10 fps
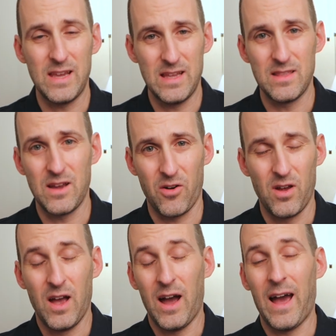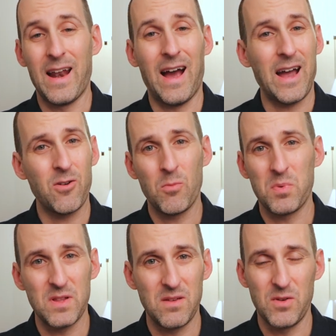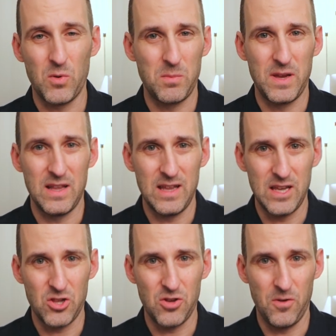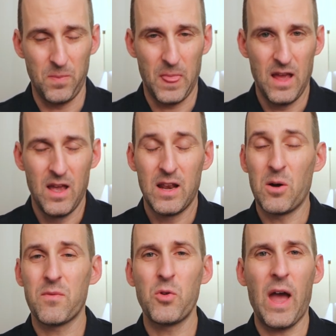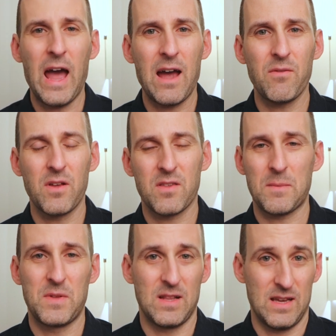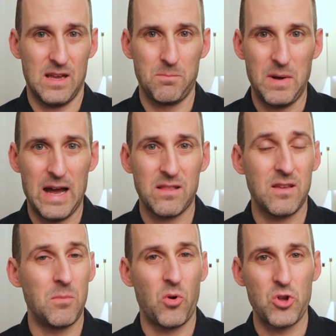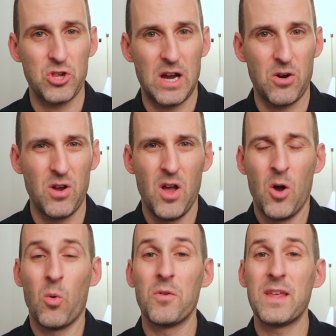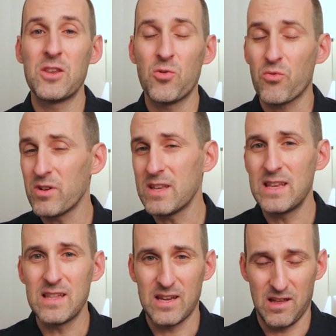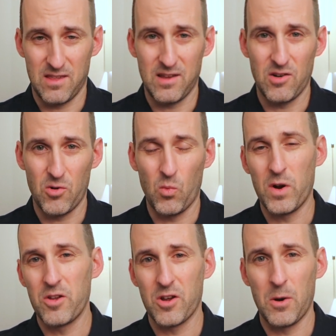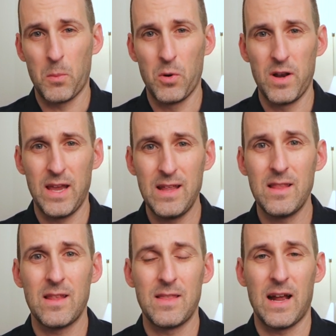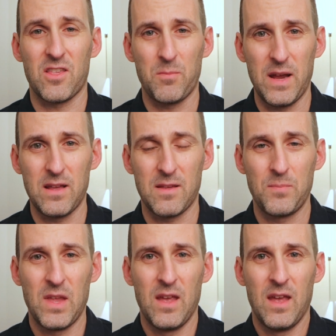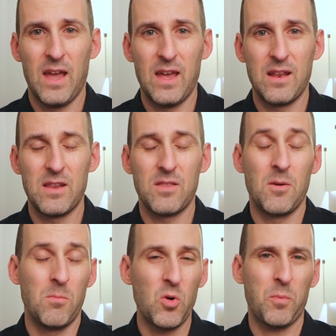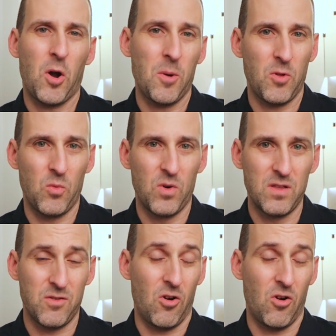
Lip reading: in there. And I don't believe it would be an issue. Now, if you have something like a bathtub or a shower, well, then you really need to consider what you're gonna put in that space. And the most popular ones